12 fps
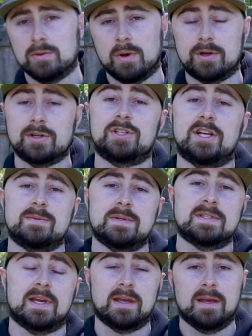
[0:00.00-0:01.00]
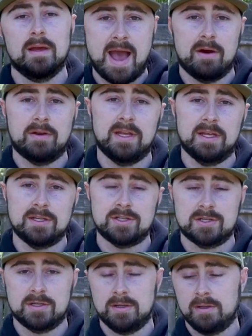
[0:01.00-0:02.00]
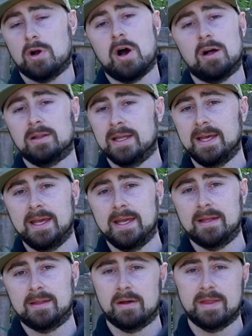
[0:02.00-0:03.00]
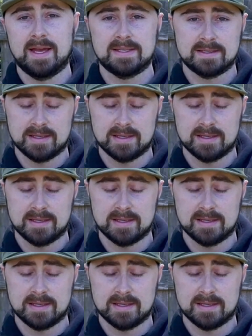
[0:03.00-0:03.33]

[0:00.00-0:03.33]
do all your adjustments like poundage, draw length, all that